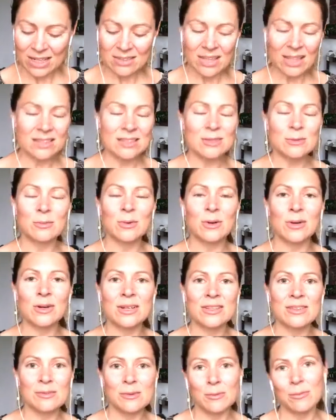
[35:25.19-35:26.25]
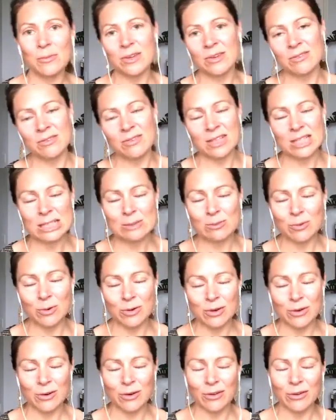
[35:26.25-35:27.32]
And that's a word that we've
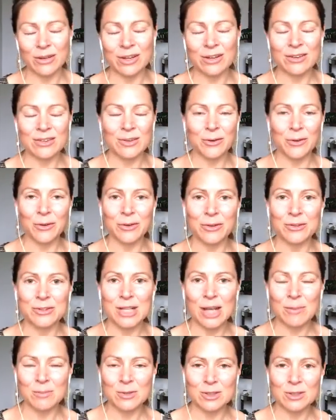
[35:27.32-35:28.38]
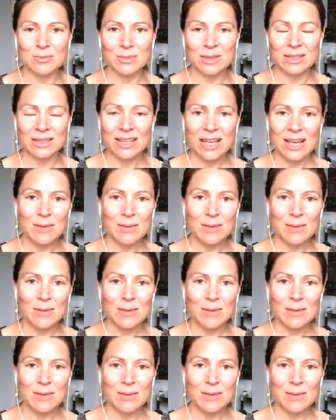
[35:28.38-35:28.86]
explored earlier in the earlier chapters, but